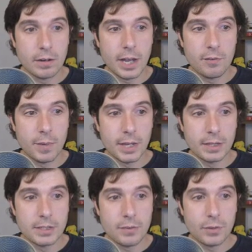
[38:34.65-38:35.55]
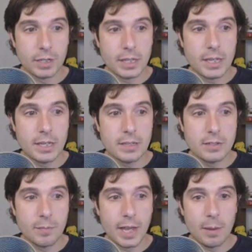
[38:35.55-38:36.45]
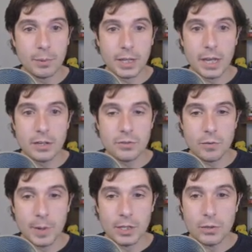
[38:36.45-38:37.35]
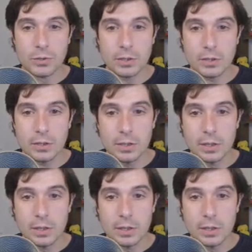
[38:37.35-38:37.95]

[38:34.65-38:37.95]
I have my different keys of my application for my user,